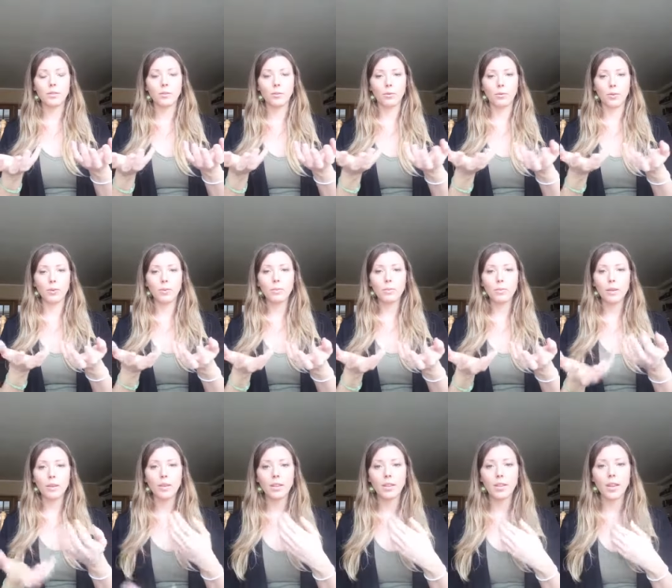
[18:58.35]

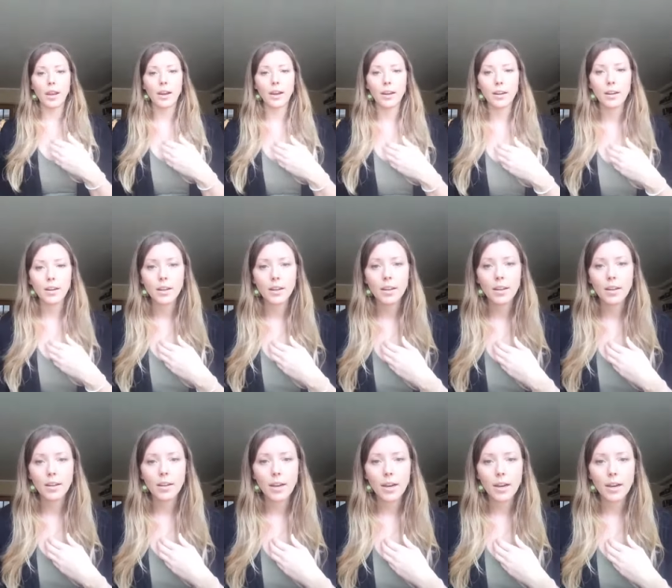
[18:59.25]
group there,
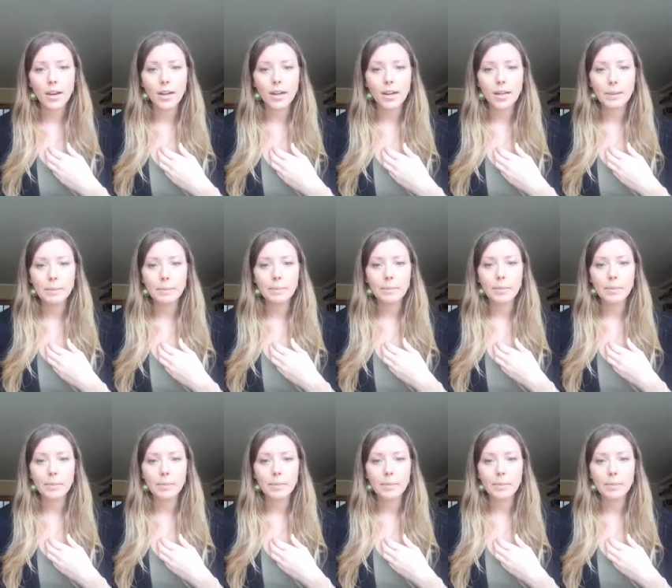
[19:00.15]
um,